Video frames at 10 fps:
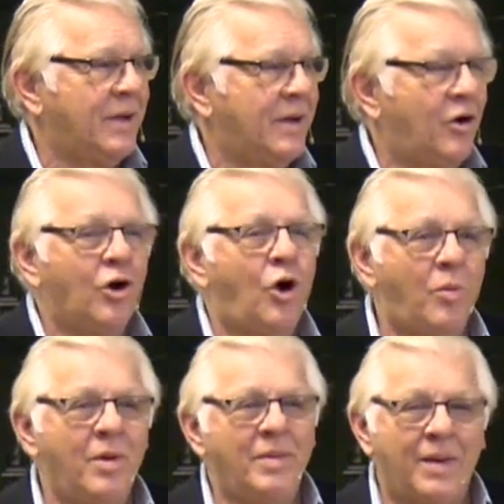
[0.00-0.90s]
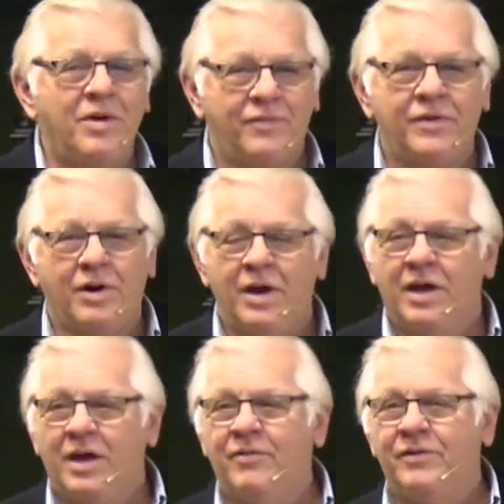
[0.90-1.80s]
Or hope, but maybe if
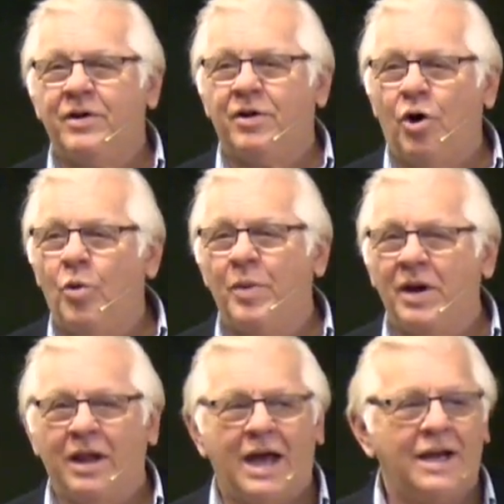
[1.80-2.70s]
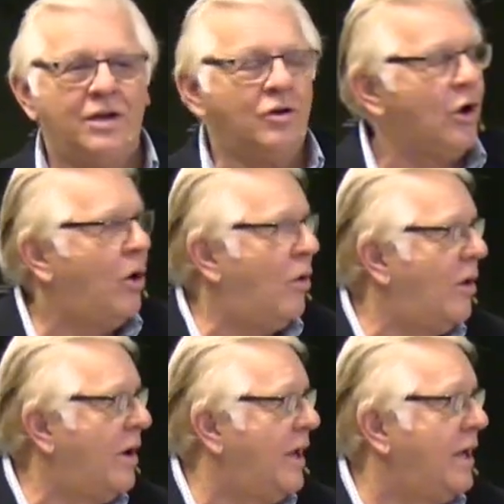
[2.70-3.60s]
you're hoping a lot, he'll
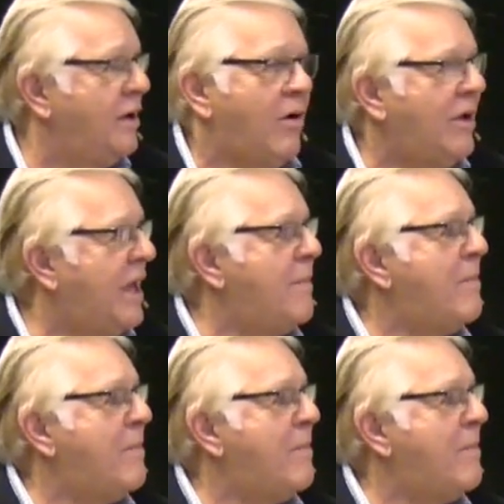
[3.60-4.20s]
go. No, he